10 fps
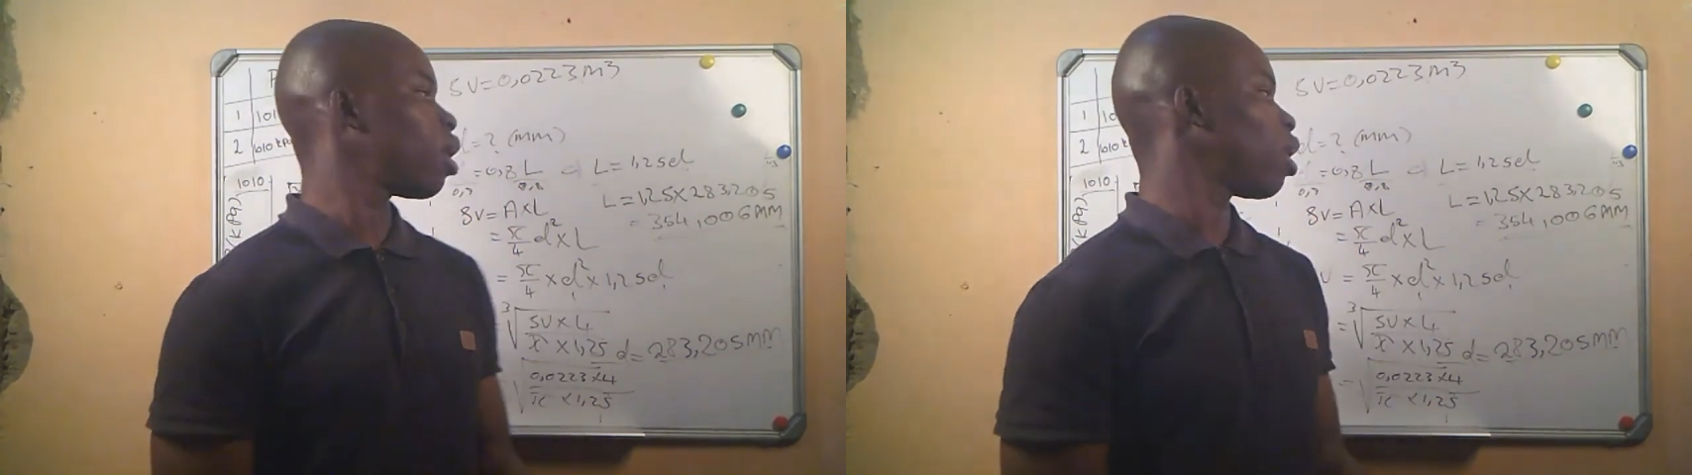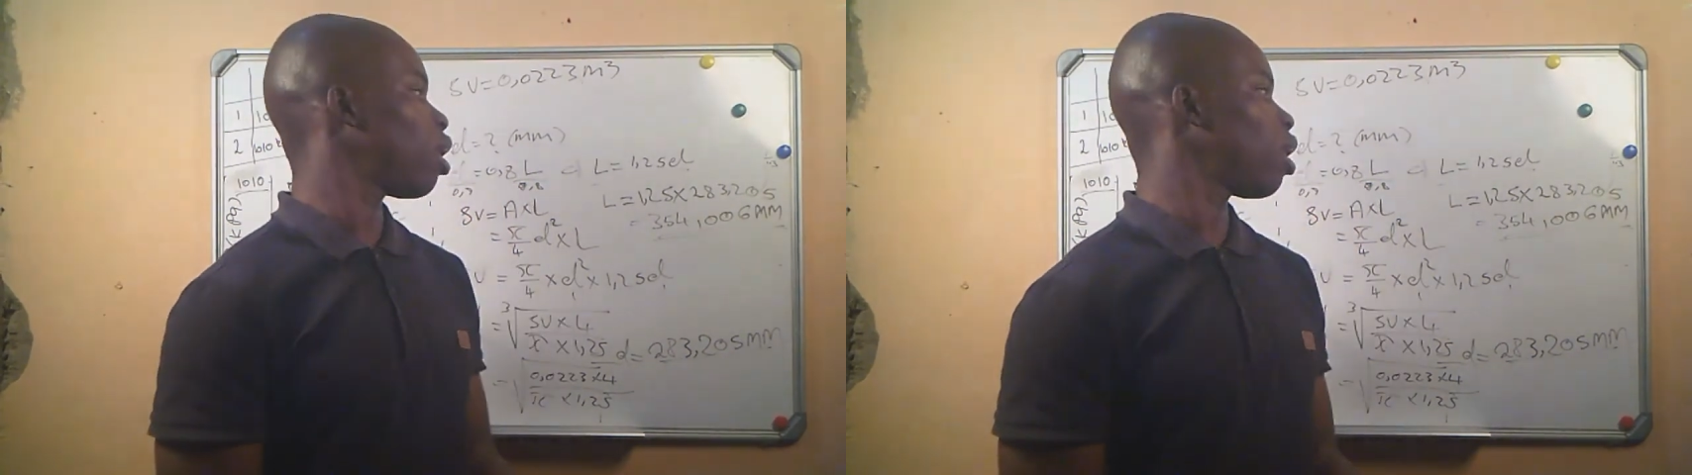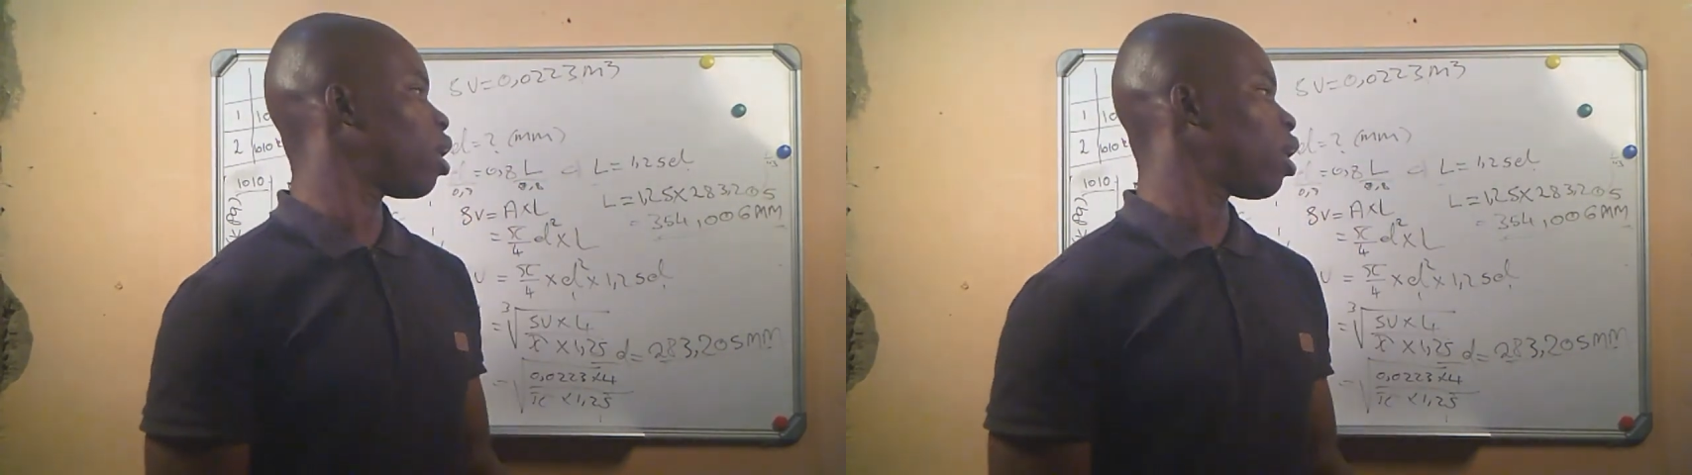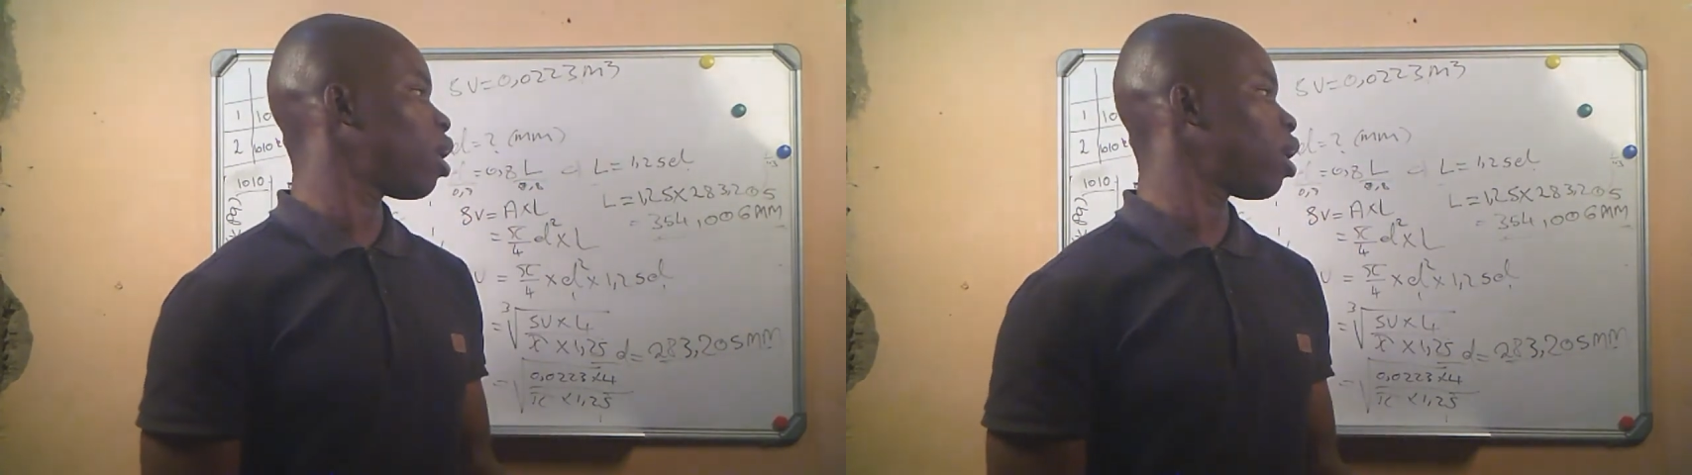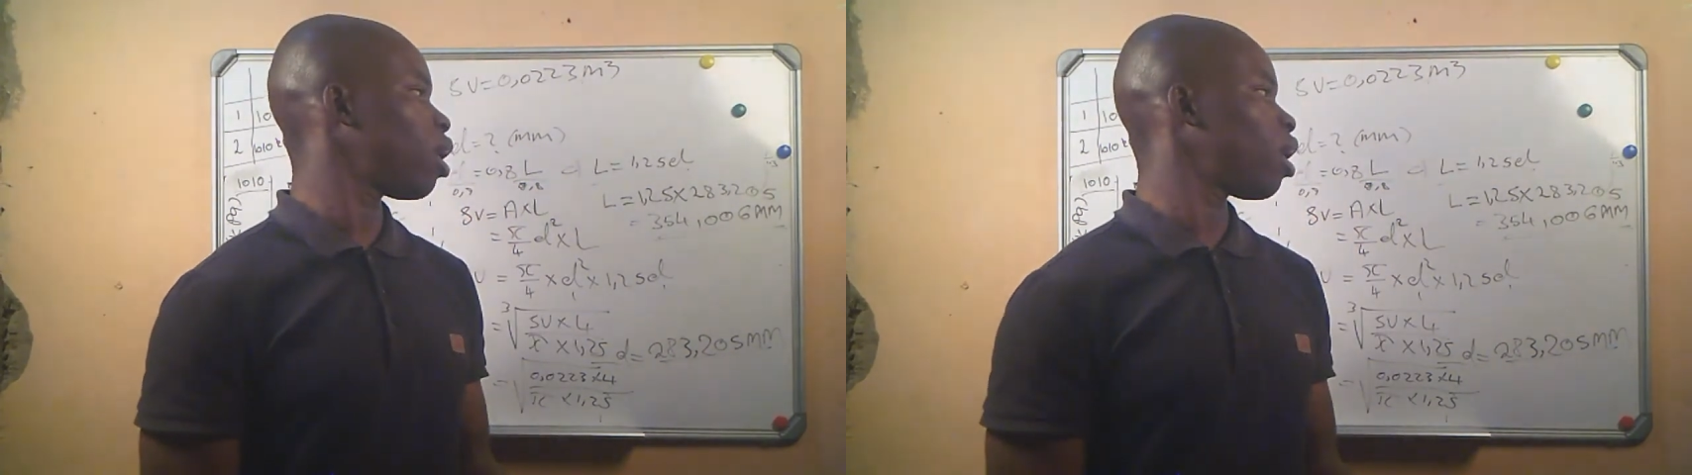
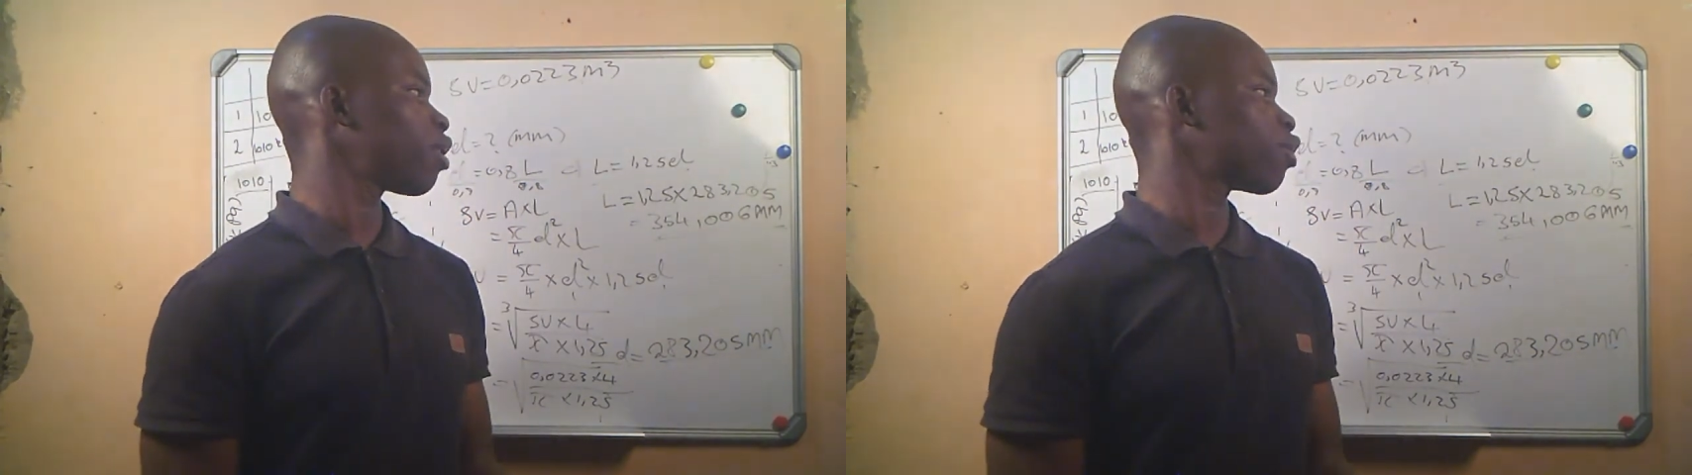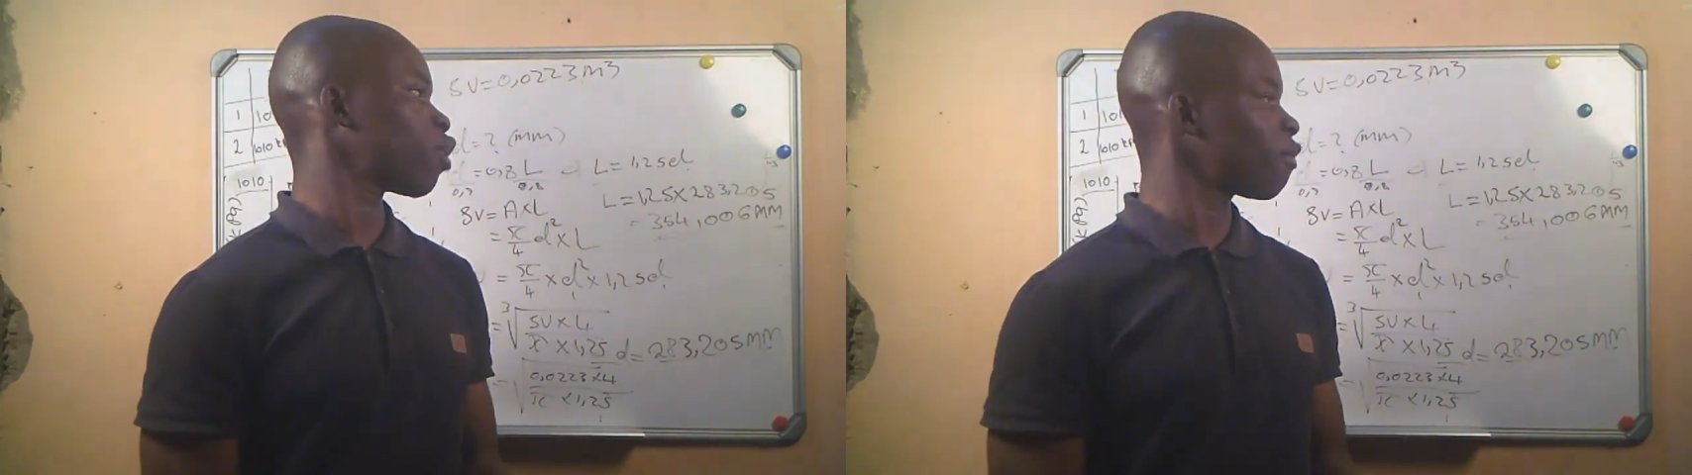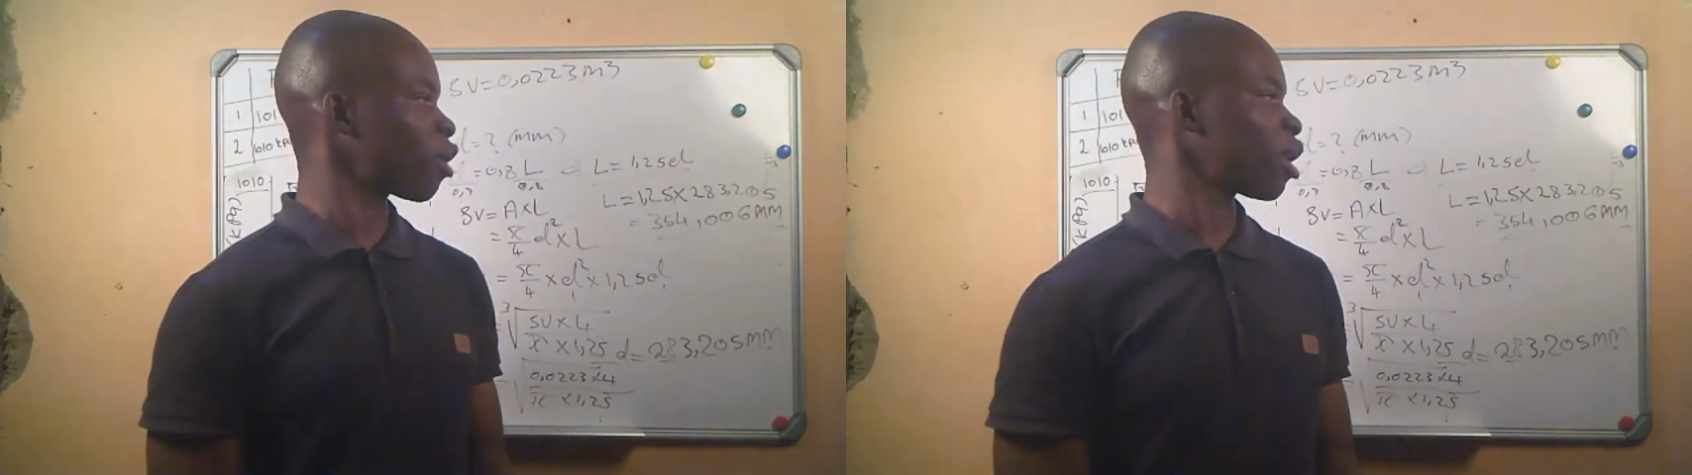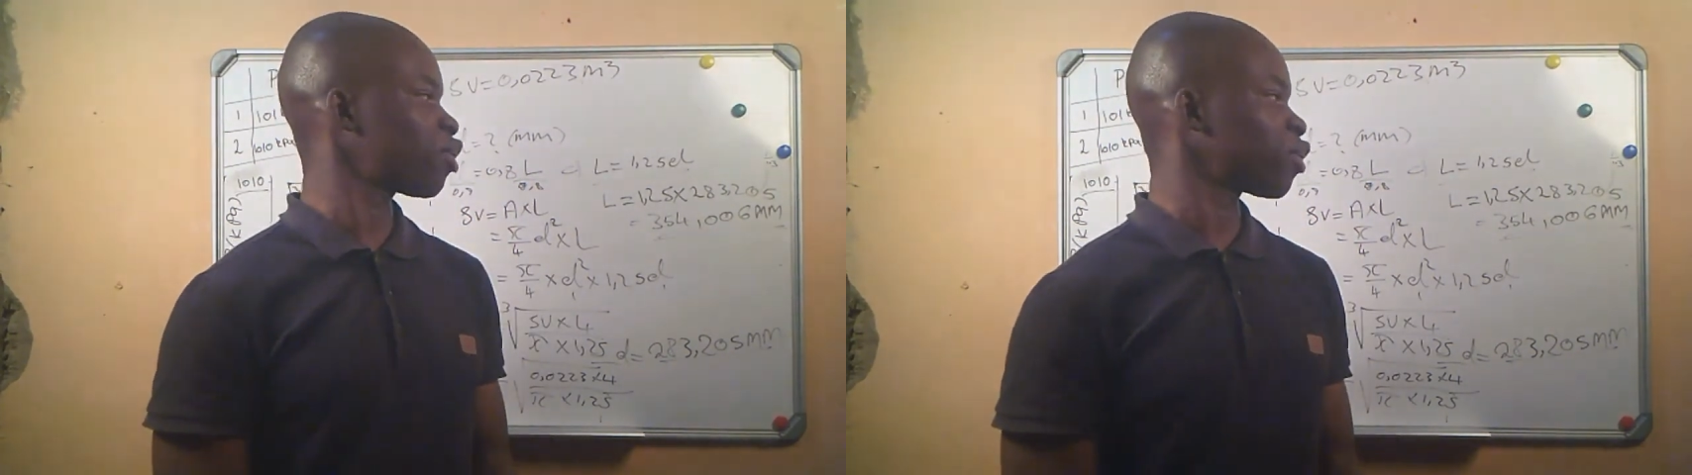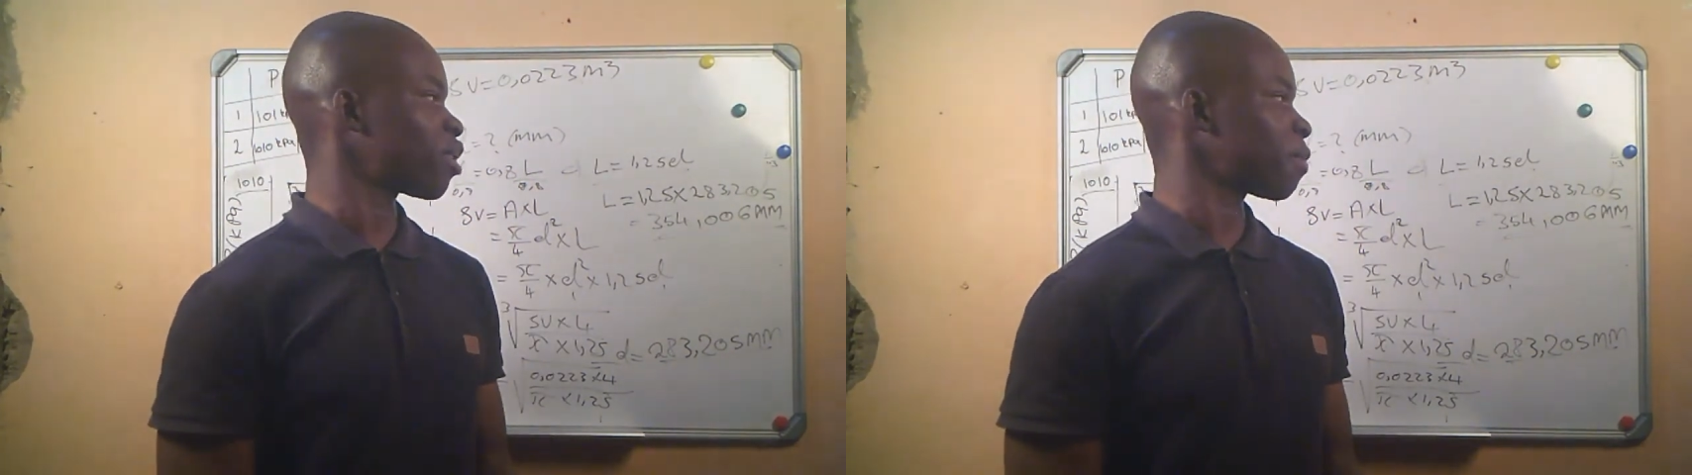Don't forget to
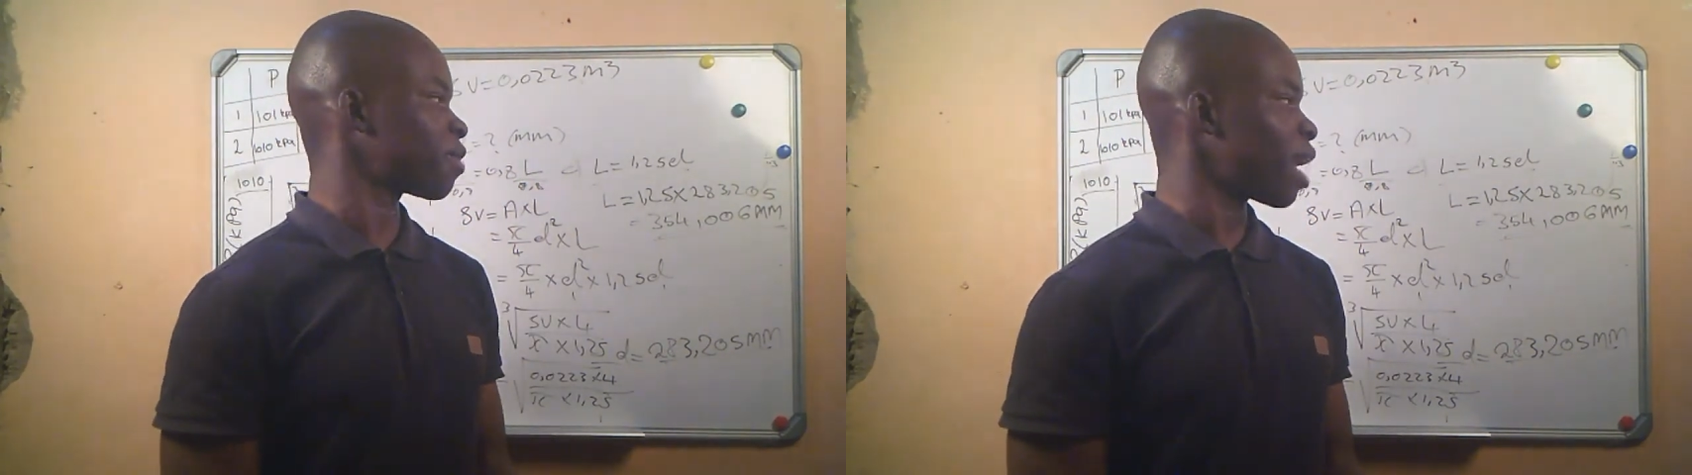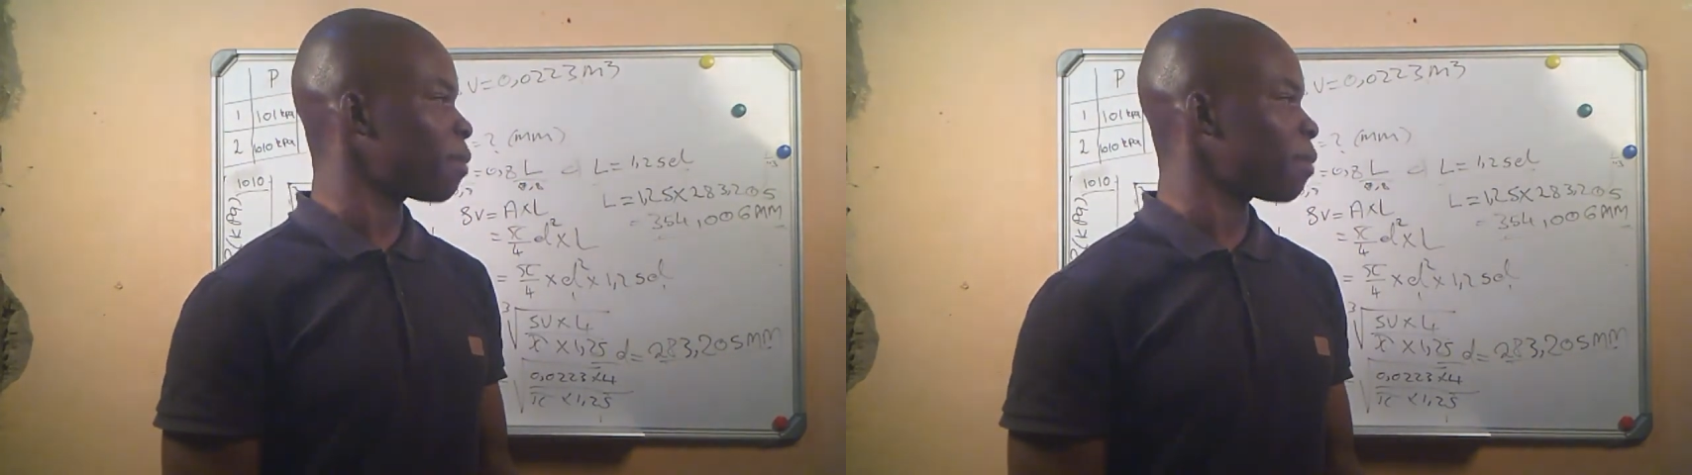subscribe